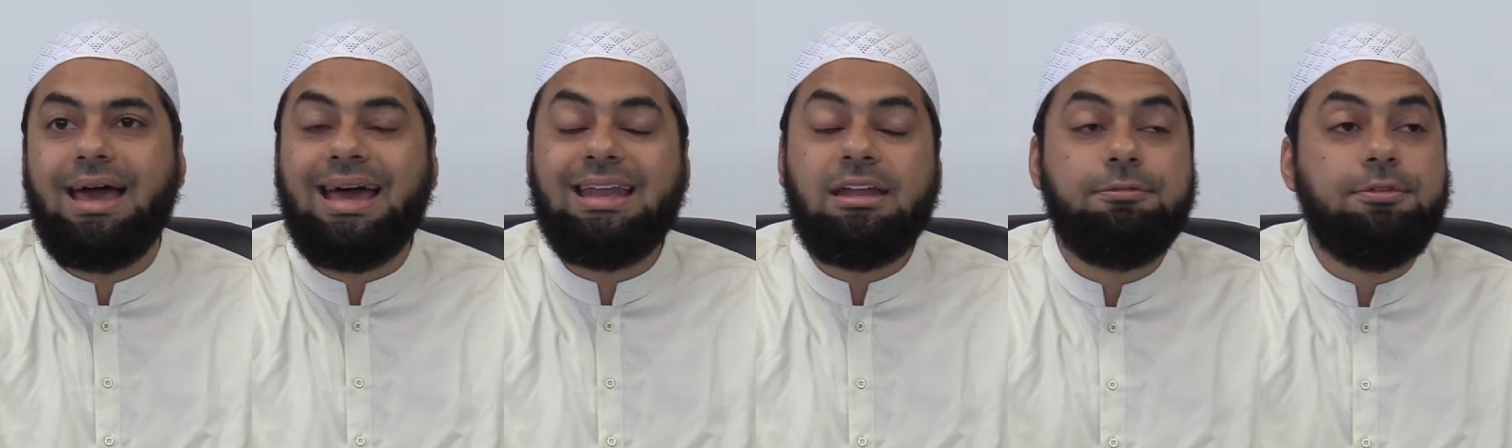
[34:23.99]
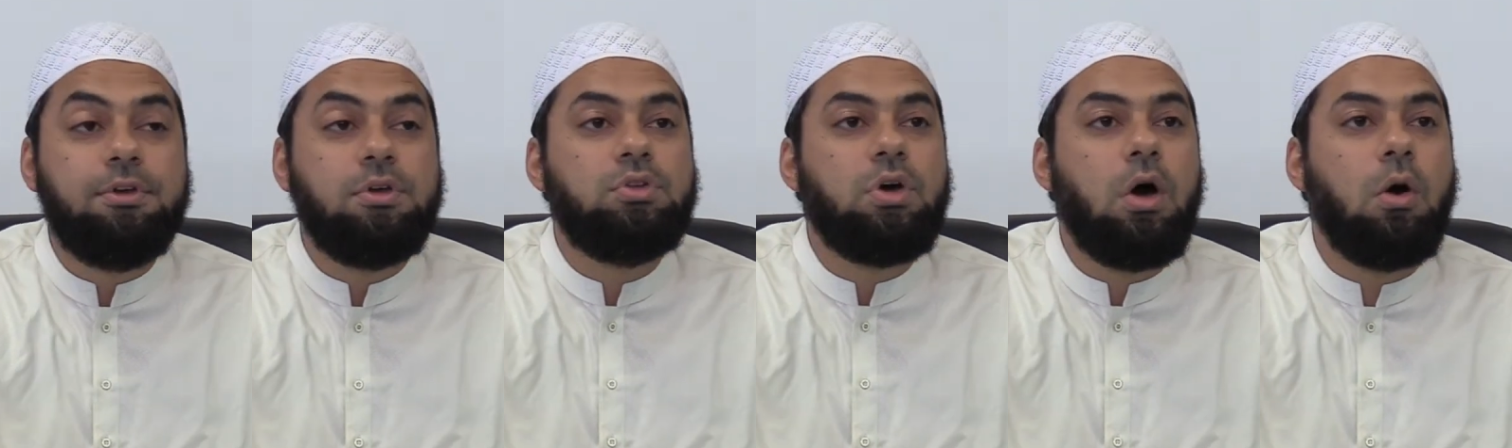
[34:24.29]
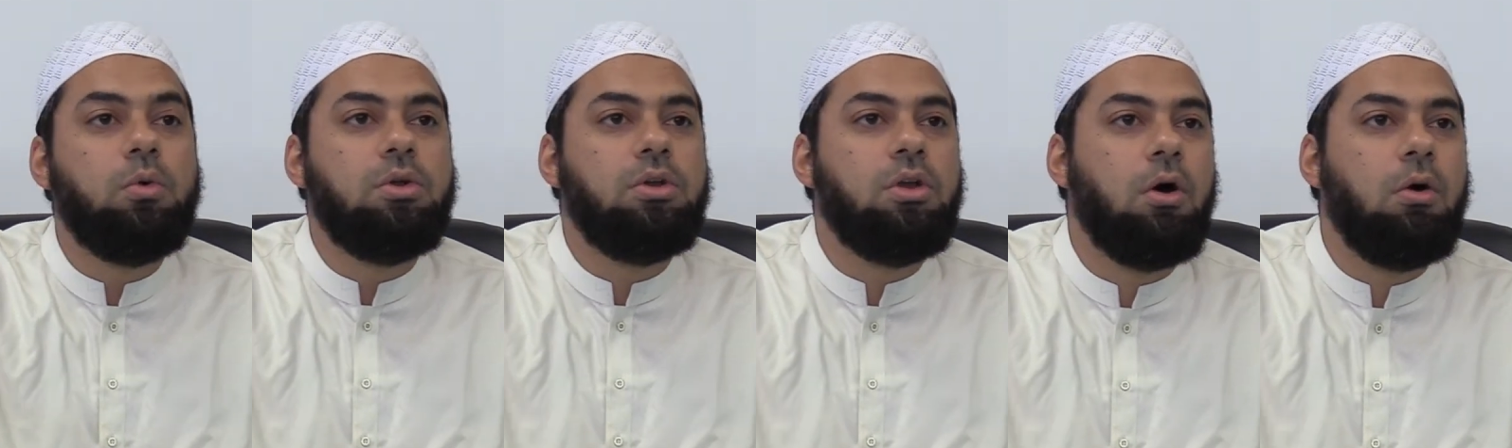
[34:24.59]
And if you
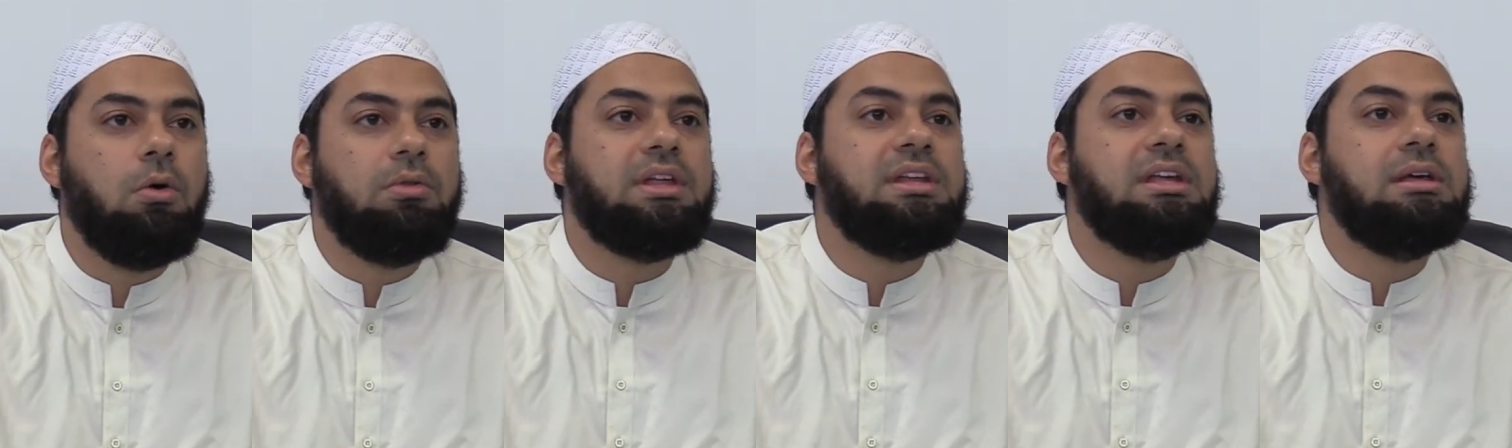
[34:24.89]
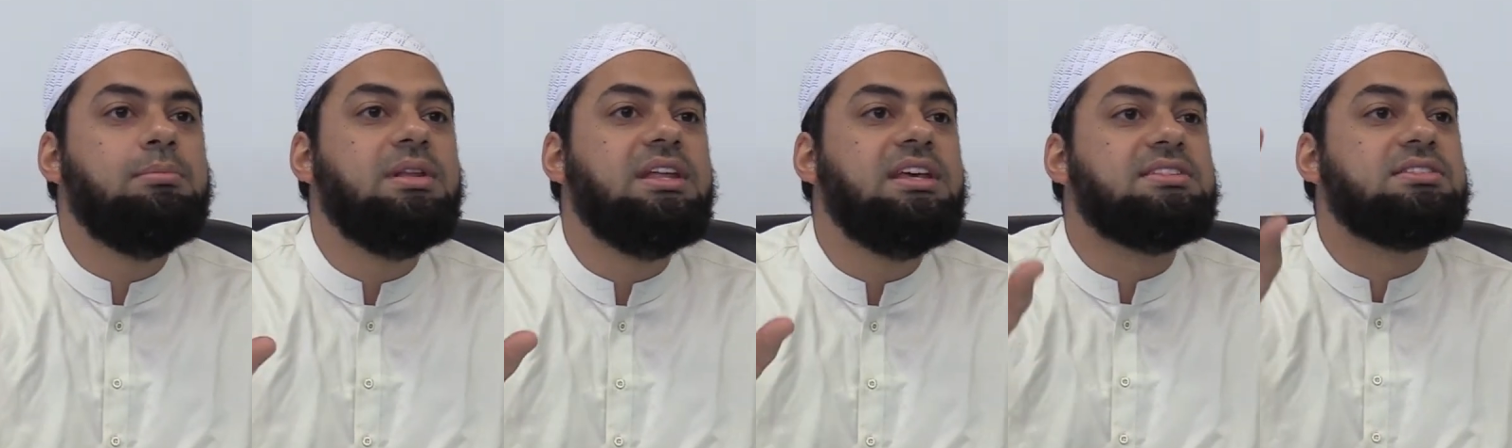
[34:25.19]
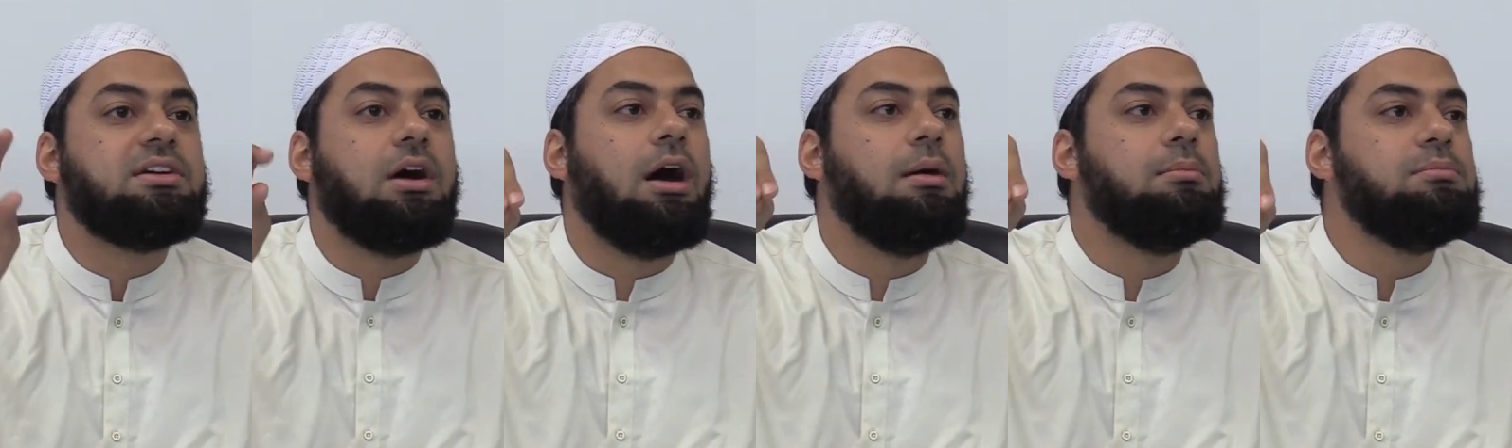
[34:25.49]
don't know, then
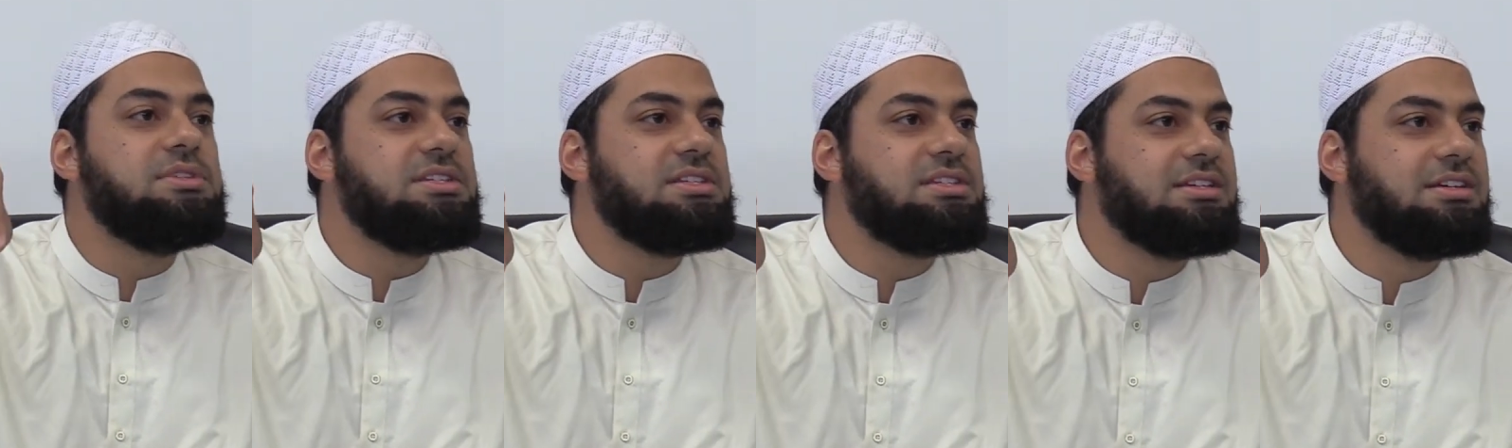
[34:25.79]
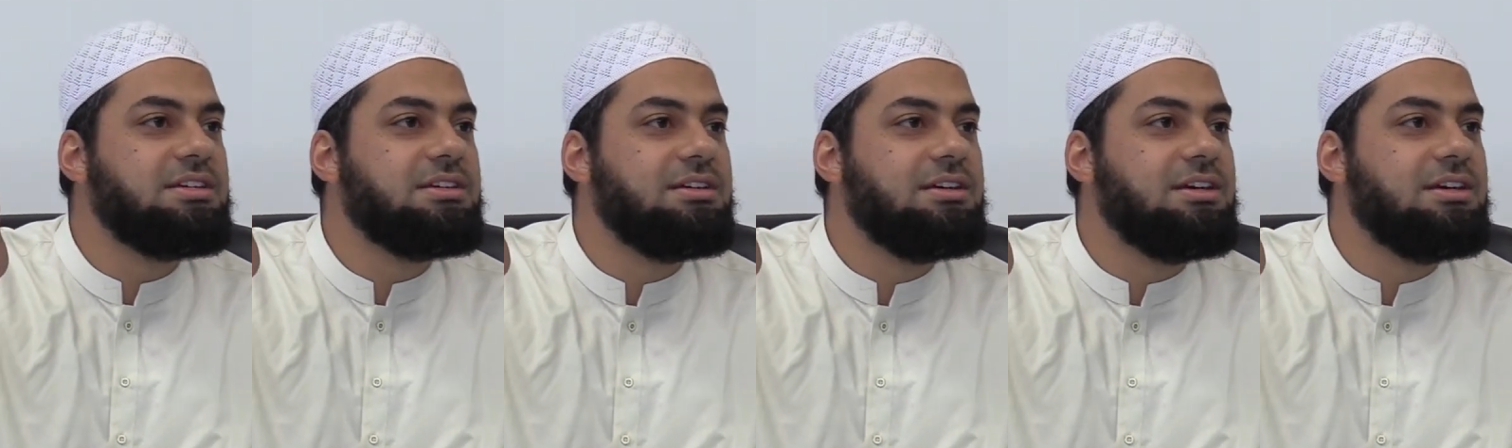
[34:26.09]
Iblis comes,